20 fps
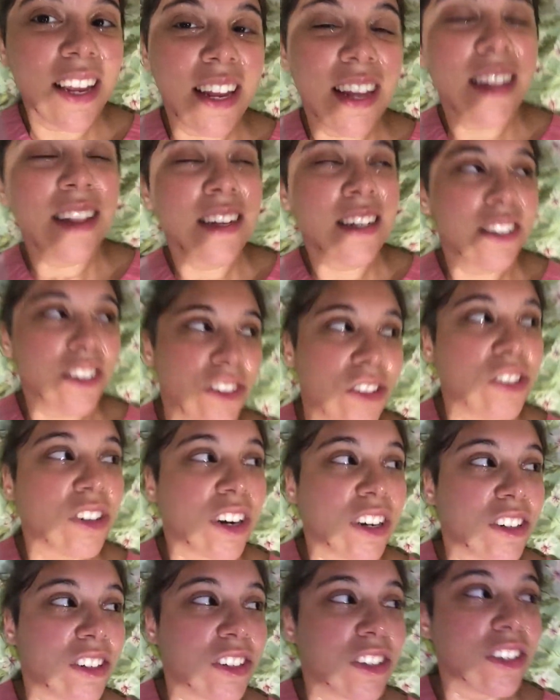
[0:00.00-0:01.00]
in the
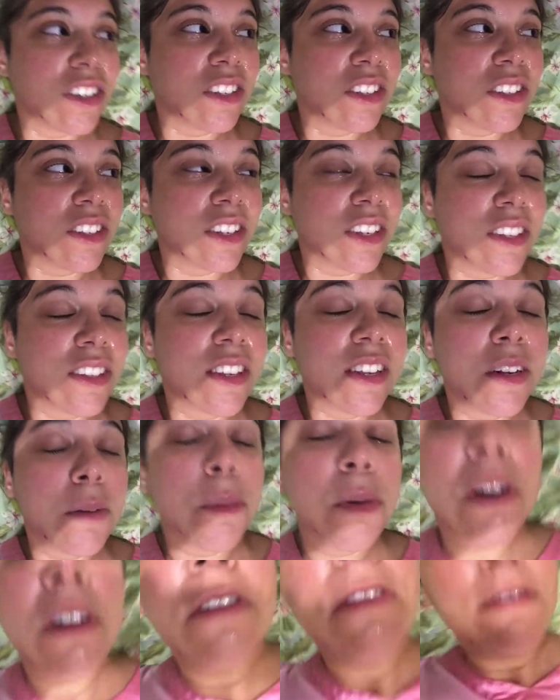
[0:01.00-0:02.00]
instructions, it said to
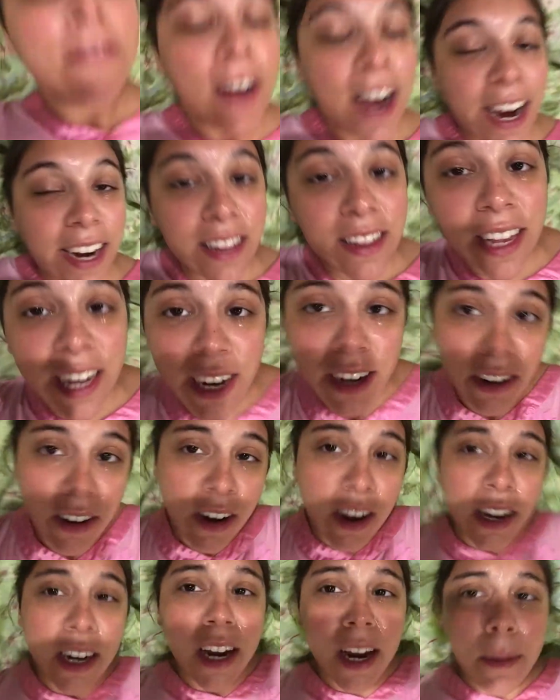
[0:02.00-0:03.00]
put a fine layer on.